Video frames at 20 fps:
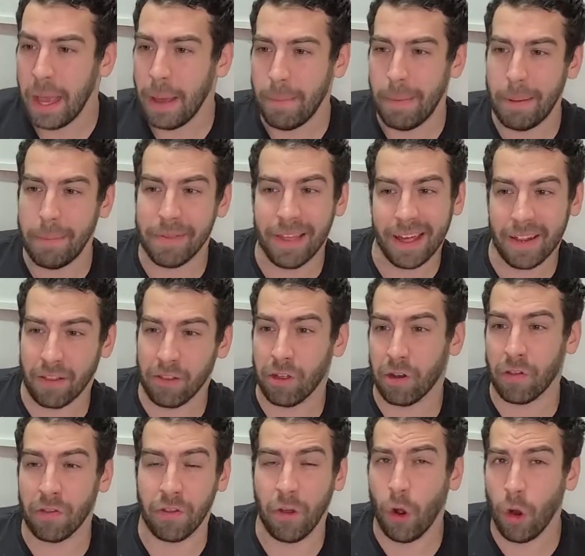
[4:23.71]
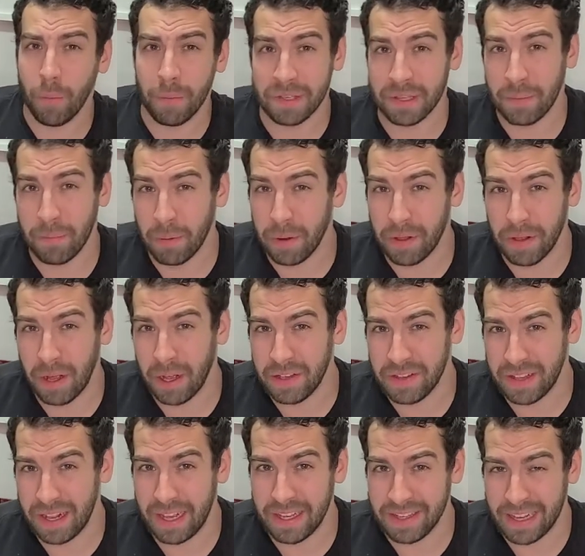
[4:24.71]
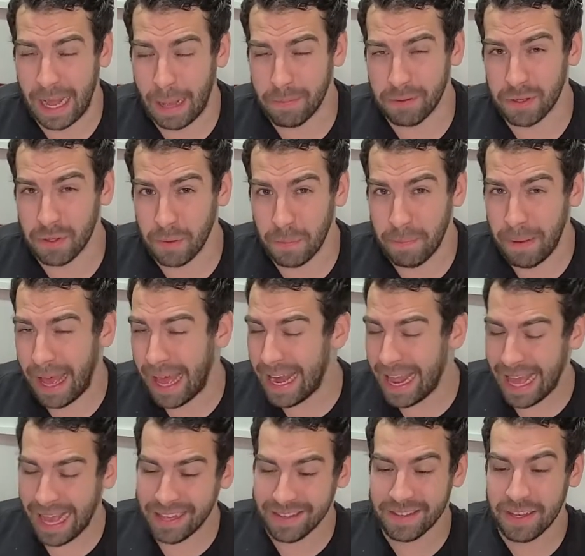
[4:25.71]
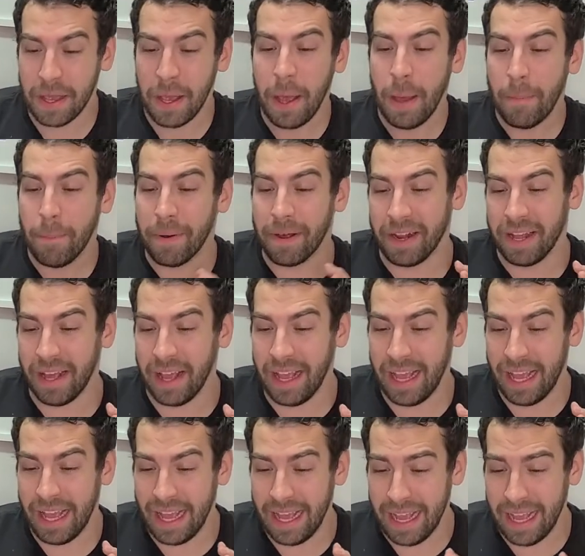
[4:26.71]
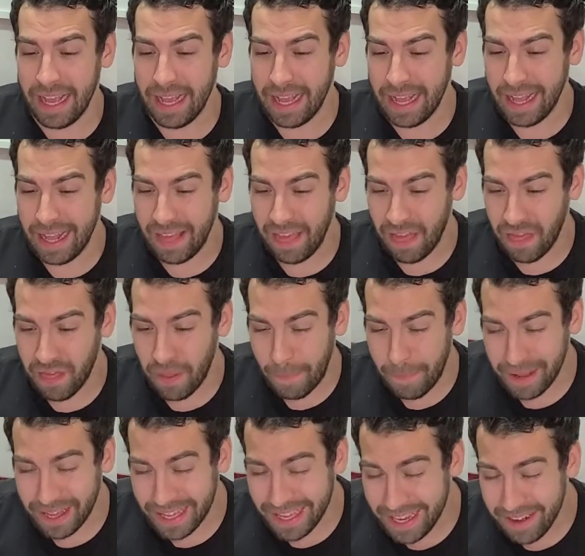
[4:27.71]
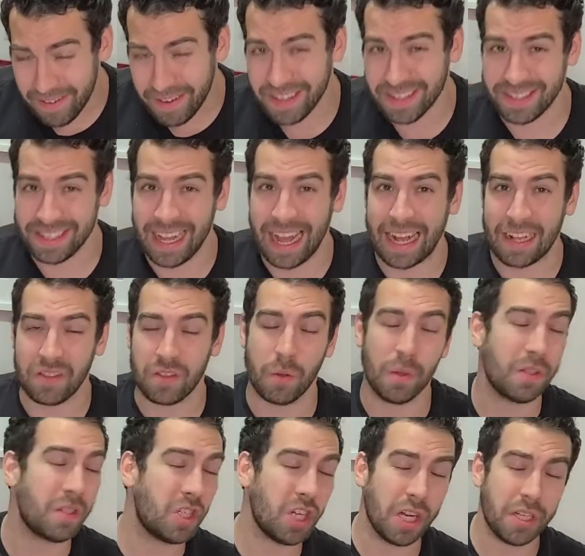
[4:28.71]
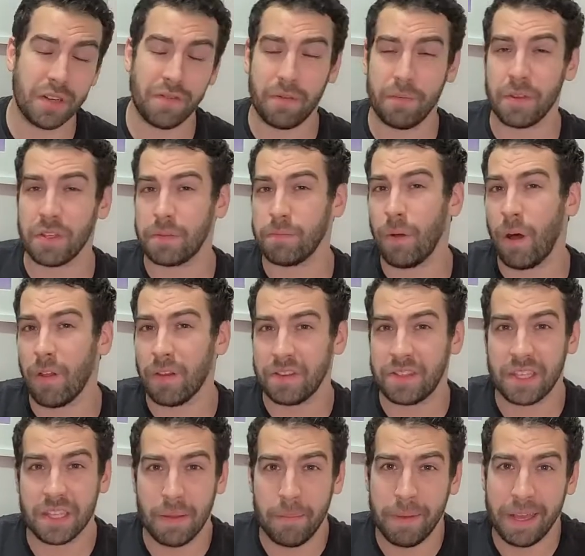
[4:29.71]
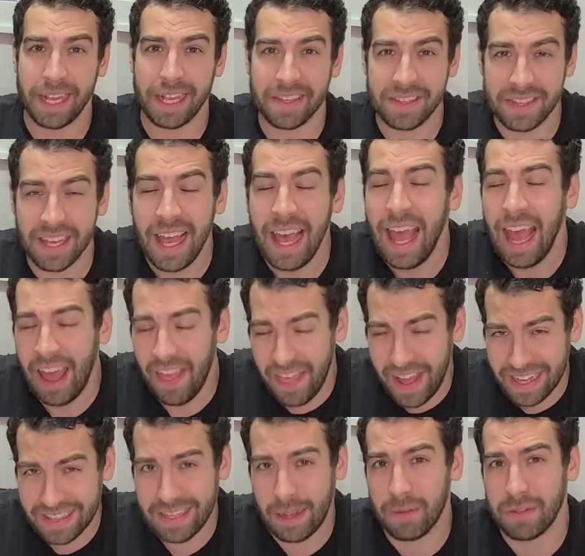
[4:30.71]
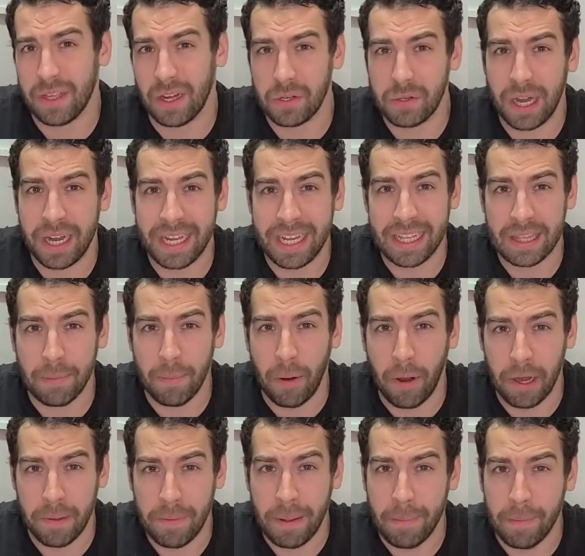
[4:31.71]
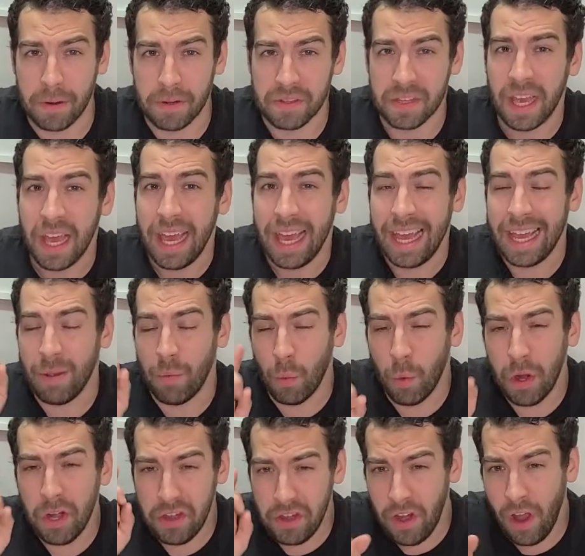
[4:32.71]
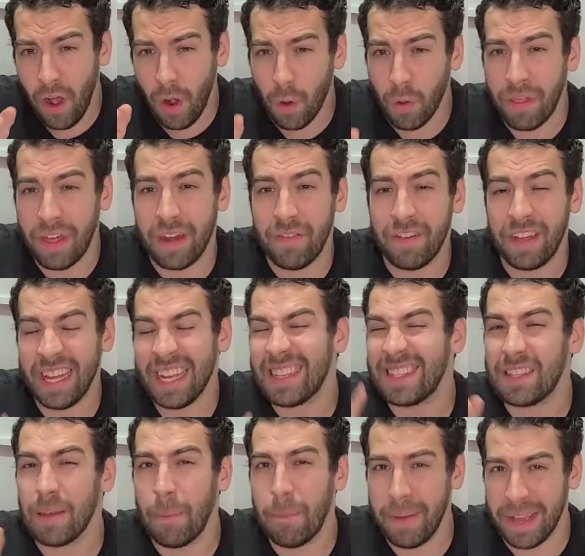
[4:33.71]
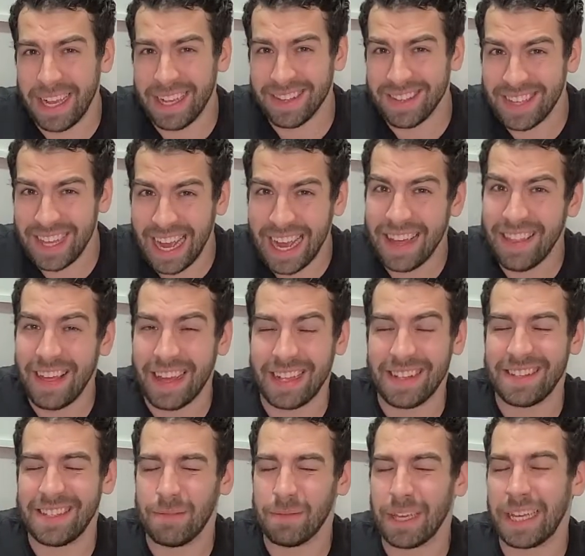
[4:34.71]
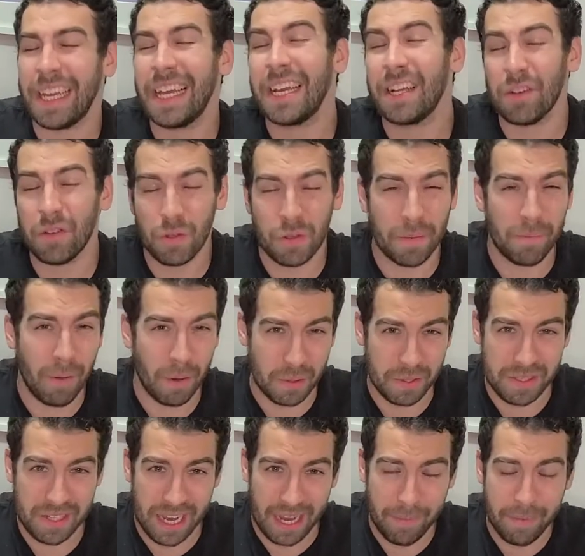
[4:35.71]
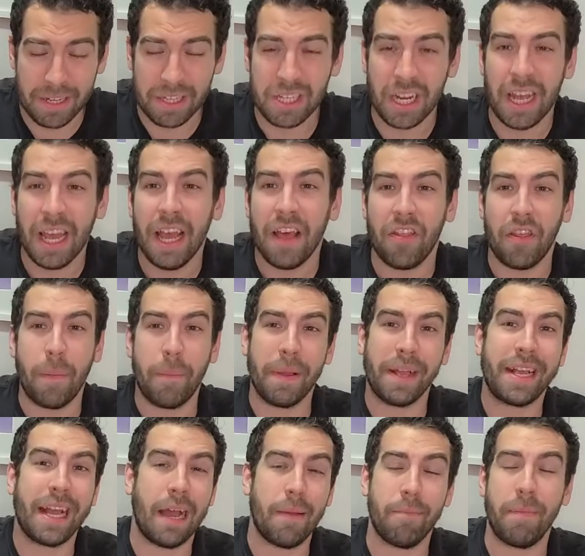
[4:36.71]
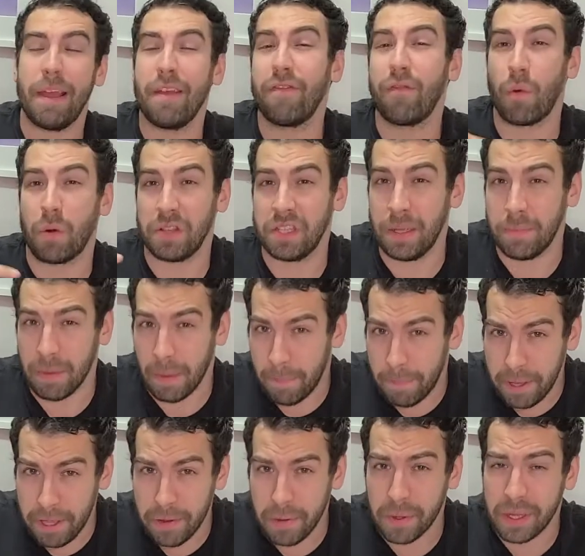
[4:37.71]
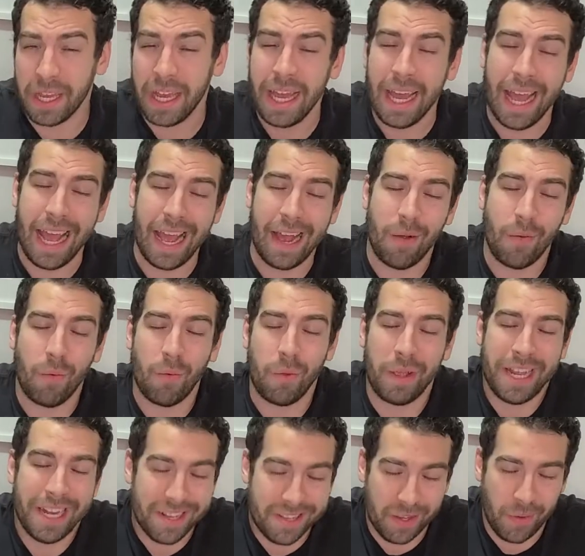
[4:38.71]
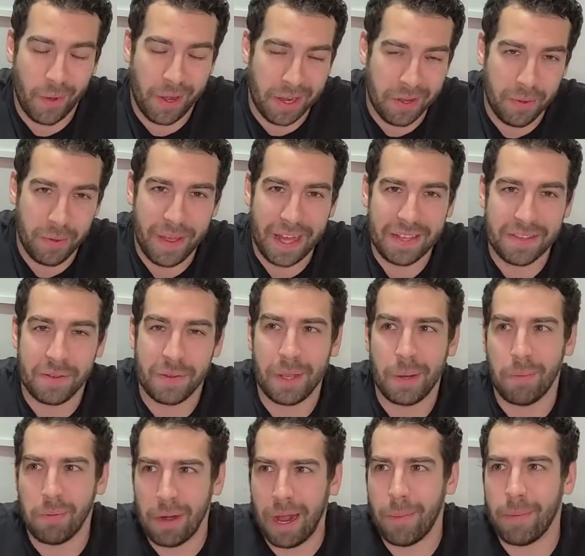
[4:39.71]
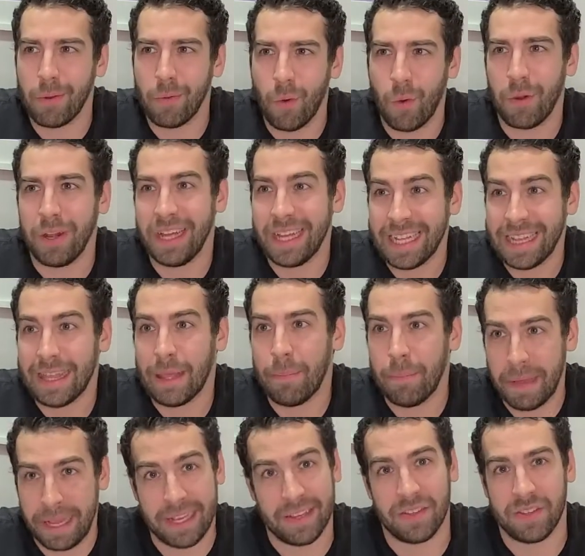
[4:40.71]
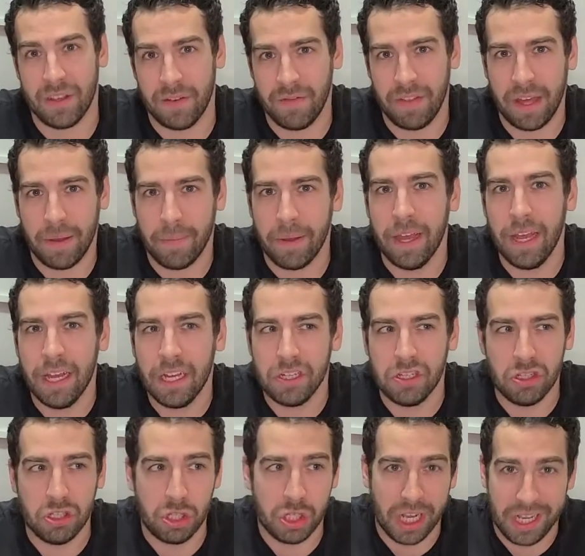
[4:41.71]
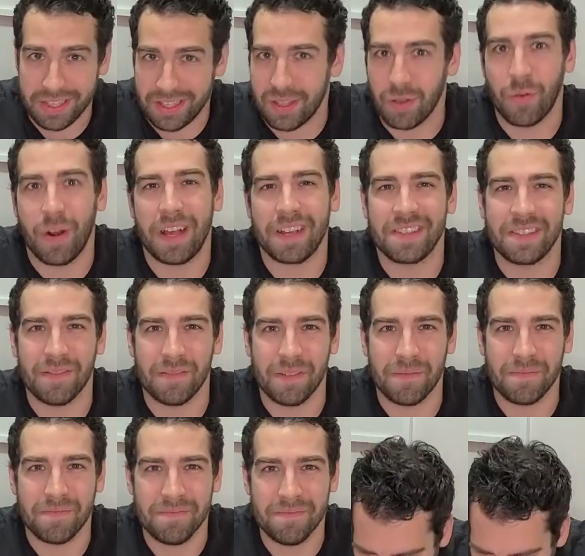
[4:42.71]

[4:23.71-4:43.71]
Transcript: Maybe that little gnome is an absolute badass, but the BEHIR does not. So it's judging from the smallest to the biggest, and that's how it's going to try to eat the party members. It would know that if it eats the biggest guy that seems like he can do the most damage, the big guy may force him to puke, and he doesn't want to do that. So he probably won't eat the biggest of them, just the rest of them.